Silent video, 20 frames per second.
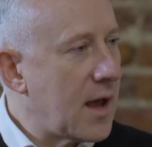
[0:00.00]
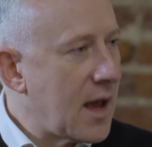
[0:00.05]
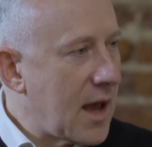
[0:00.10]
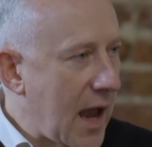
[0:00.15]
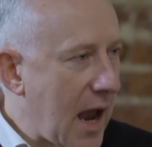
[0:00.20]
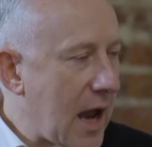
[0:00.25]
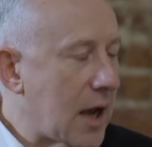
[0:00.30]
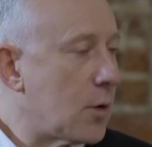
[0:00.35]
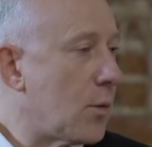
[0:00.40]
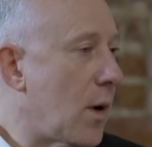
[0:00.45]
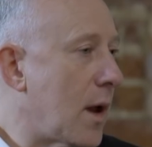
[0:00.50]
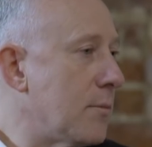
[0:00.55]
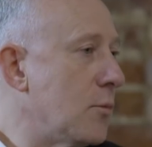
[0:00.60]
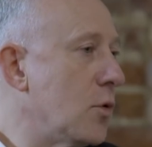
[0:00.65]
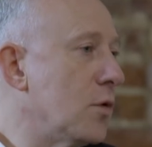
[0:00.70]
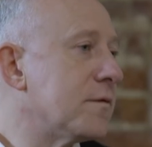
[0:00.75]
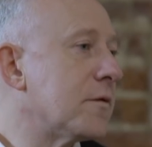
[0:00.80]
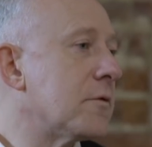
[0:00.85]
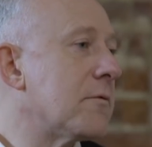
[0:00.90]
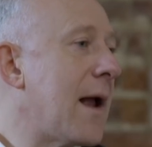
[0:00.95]
how do I
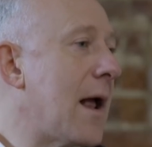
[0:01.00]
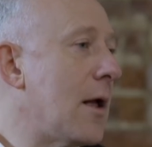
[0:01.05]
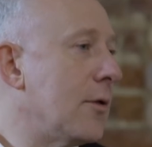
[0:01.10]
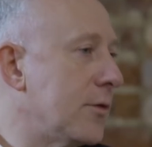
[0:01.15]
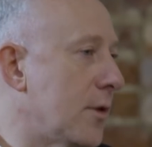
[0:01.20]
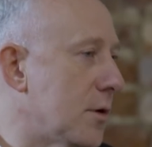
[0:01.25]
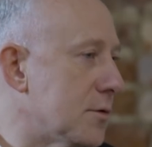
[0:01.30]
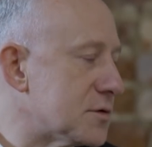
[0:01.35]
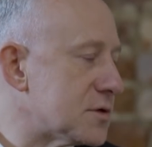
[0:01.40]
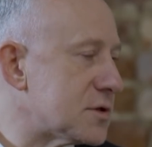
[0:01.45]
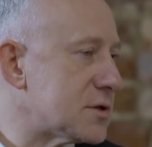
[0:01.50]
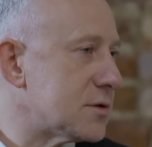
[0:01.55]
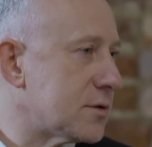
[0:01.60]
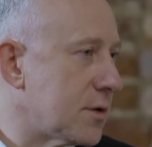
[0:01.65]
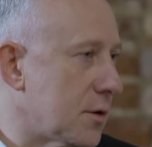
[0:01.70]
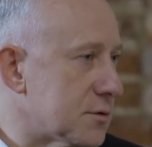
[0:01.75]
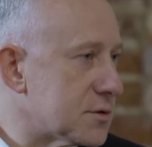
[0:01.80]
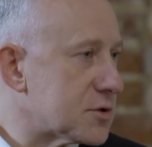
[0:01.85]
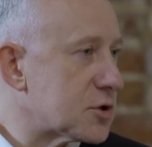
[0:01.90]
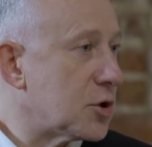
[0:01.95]
move around
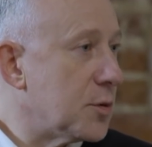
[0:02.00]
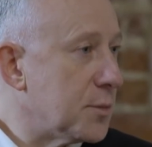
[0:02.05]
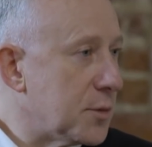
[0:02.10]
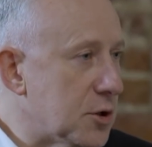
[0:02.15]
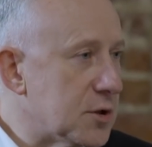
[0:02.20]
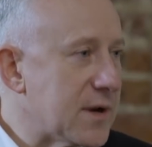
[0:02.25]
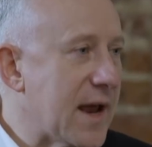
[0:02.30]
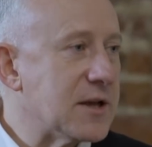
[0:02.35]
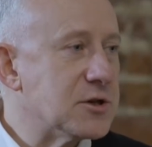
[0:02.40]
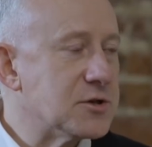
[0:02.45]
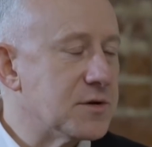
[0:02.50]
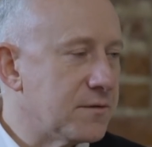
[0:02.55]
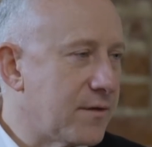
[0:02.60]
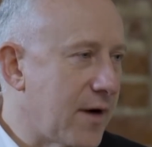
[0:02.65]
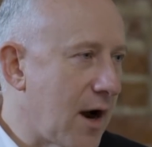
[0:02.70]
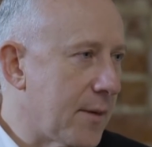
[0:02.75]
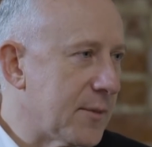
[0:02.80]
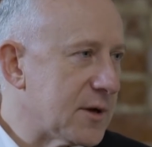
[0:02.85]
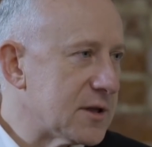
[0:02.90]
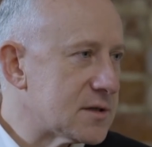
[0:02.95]
those compute edge
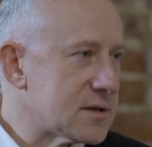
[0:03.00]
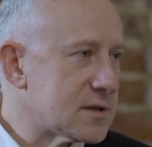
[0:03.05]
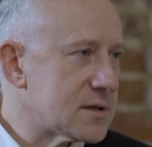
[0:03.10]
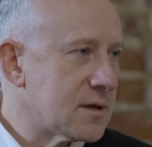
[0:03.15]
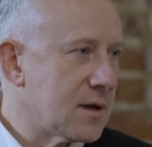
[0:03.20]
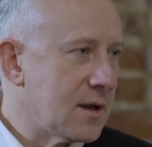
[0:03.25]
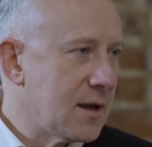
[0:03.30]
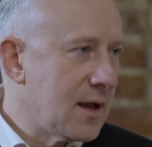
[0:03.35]
environments?